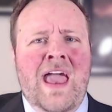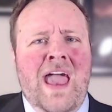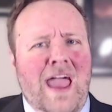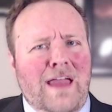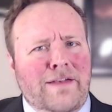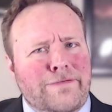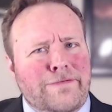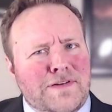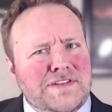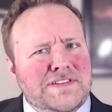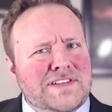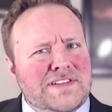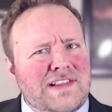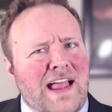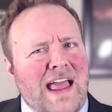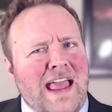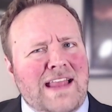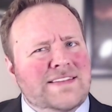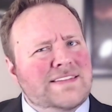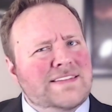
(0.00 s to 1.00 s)
At first
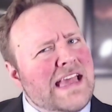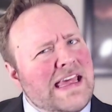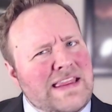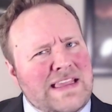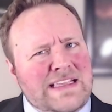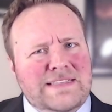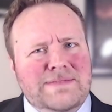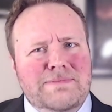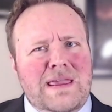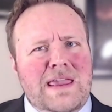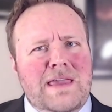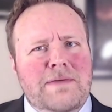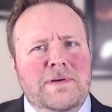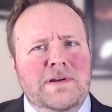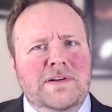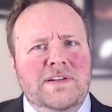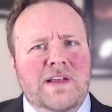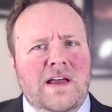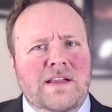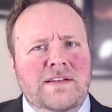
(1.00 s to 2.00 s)
glance, this may
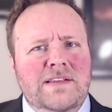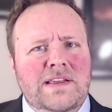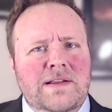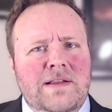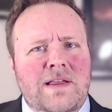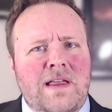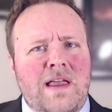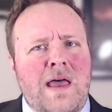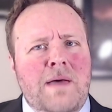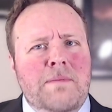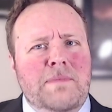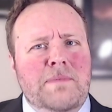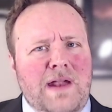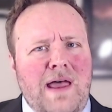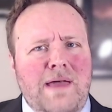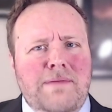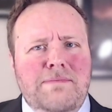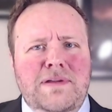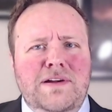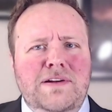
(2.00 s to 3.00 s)
appear daunting, but
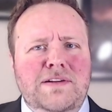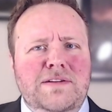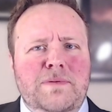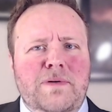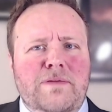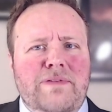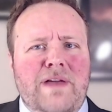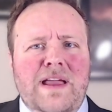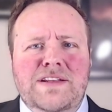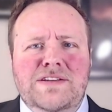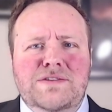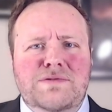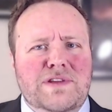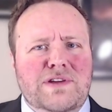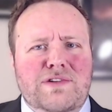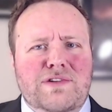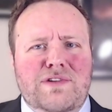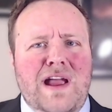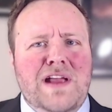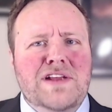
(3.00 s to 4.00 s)
I'm here to provide you with
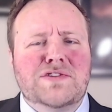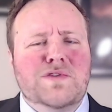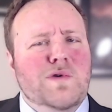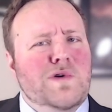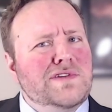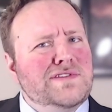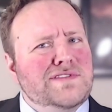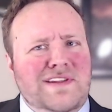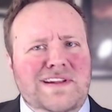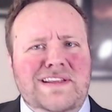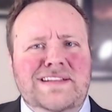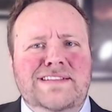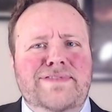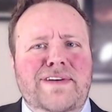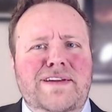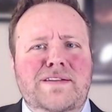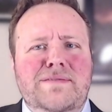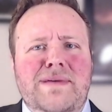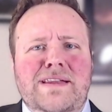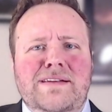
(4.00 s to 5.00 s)
a crash course on its
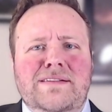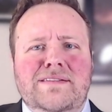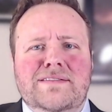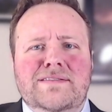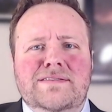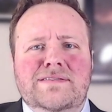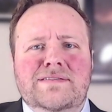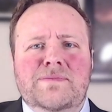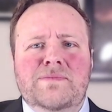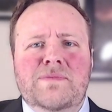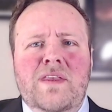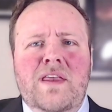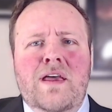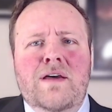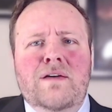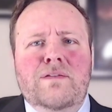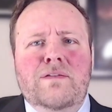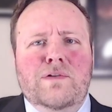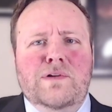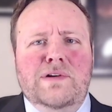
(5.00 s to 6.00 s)
fundamentals.
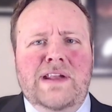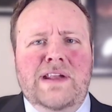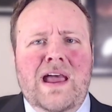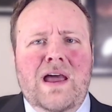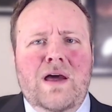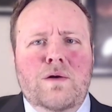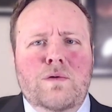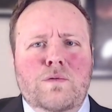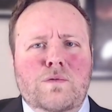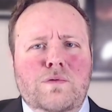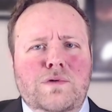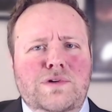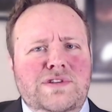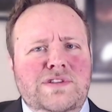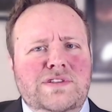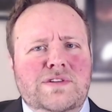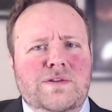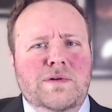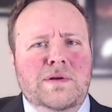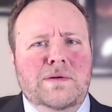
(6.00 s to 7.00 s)
For now, we're
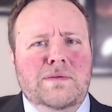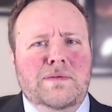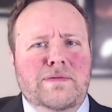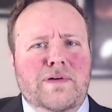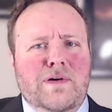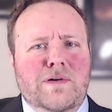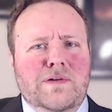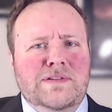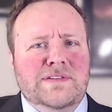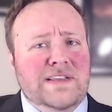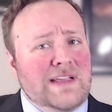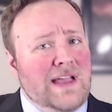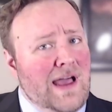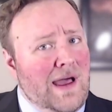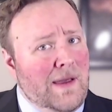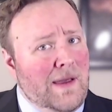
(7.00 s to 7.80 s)
just going to be focusing